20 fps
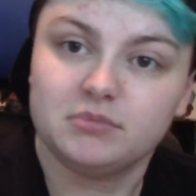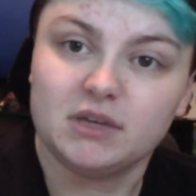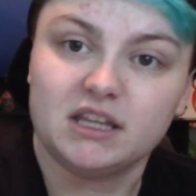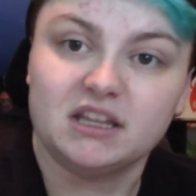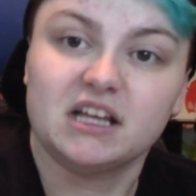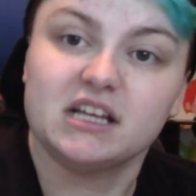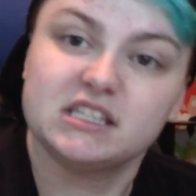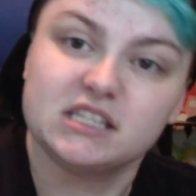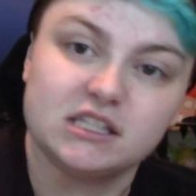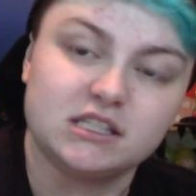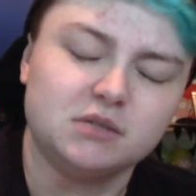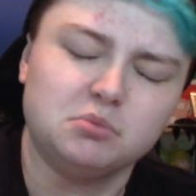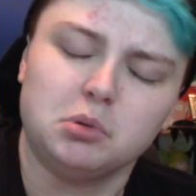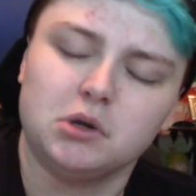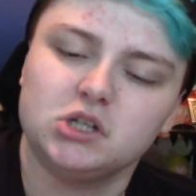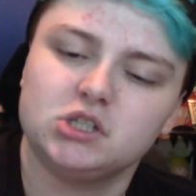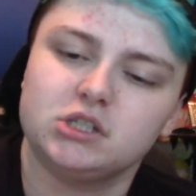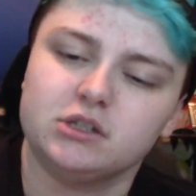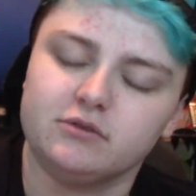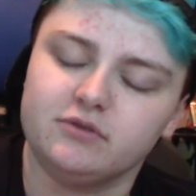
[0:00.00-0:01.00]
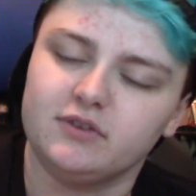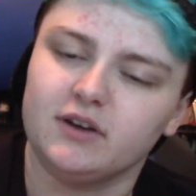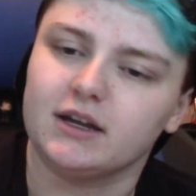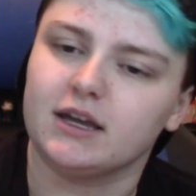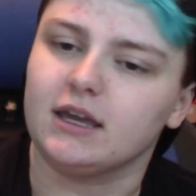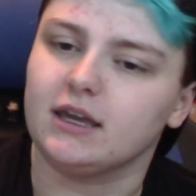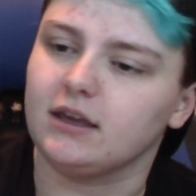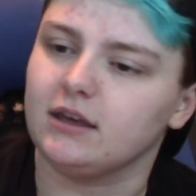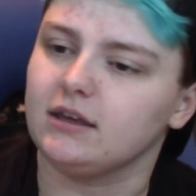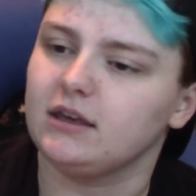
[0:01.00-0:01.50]
unless it's a bunch of
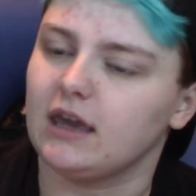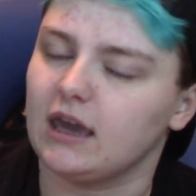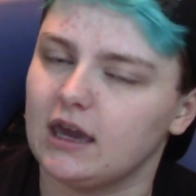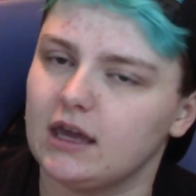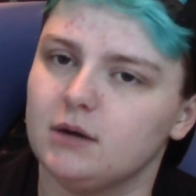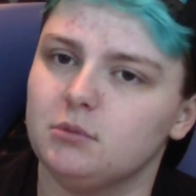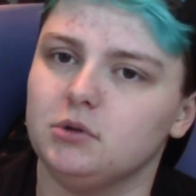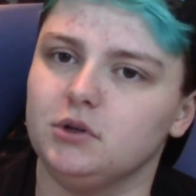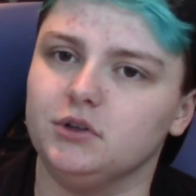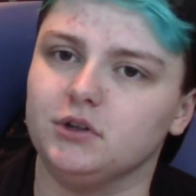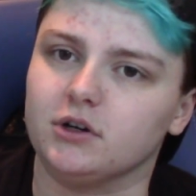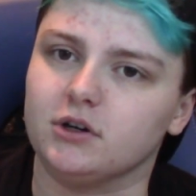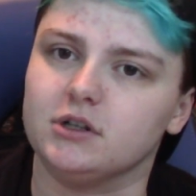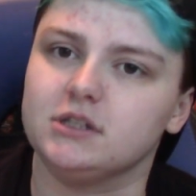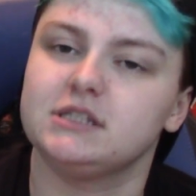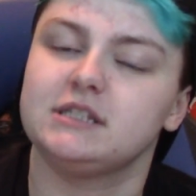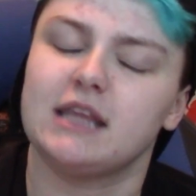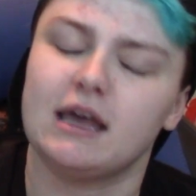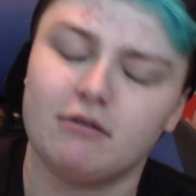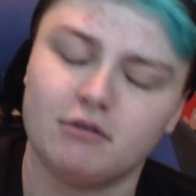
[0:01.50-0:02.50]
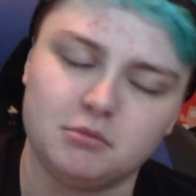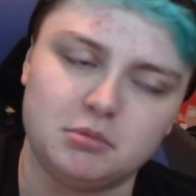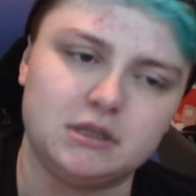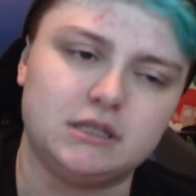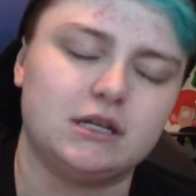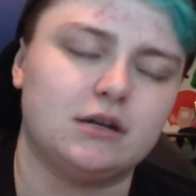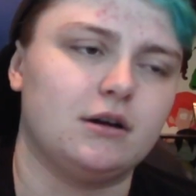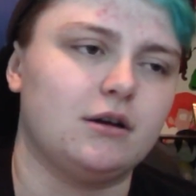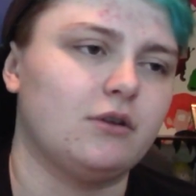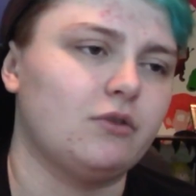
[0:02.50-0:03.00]
fucking cannibal nerds, that would
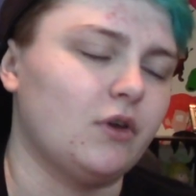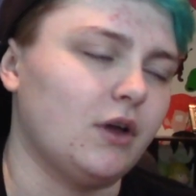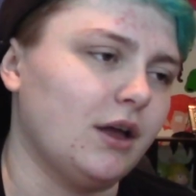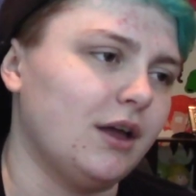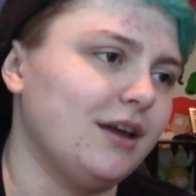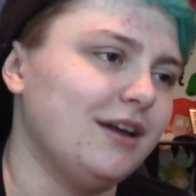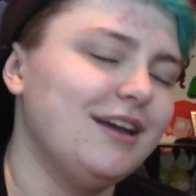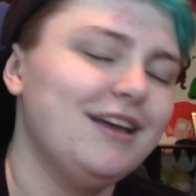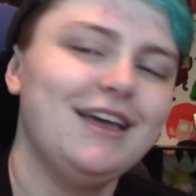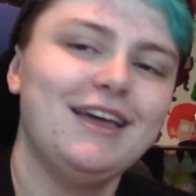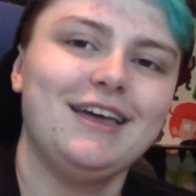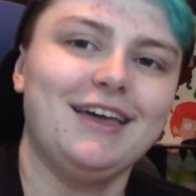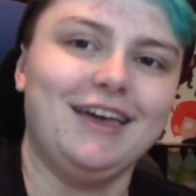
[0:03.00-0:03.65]
be terrifying.